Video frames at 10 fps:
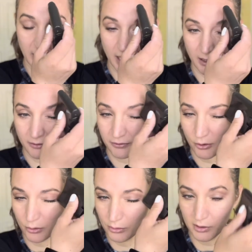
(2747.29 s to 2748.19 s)
a
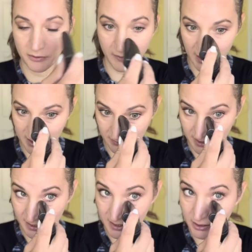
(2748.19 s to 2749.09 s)
full face of
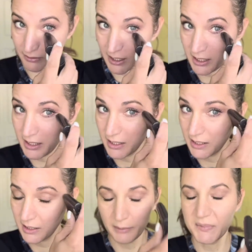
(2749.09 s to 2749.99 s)
sunscreen,
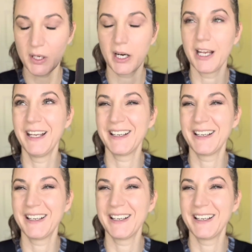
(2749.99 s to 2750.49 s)
I'm sorry,